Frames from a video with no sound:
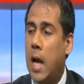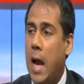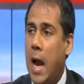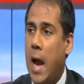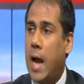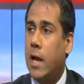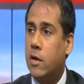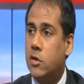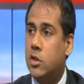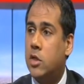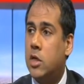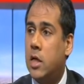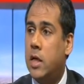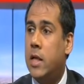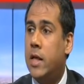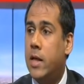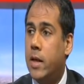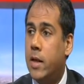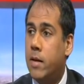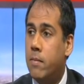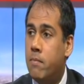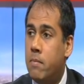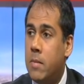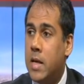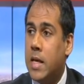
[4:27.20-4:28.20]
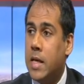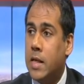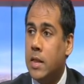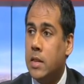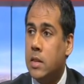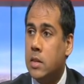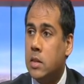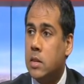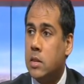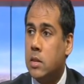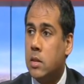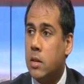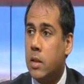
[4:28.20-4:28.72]
actually
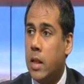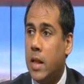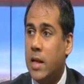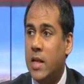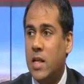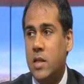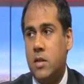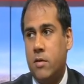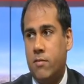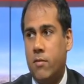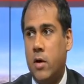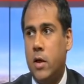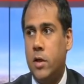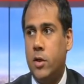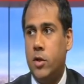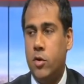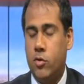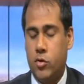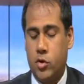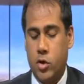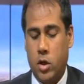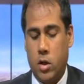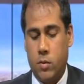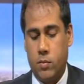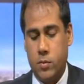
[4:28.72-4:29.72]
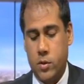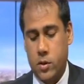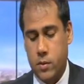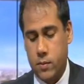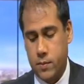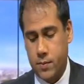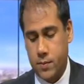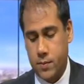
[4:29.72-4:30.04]
means. They need to find new jobs.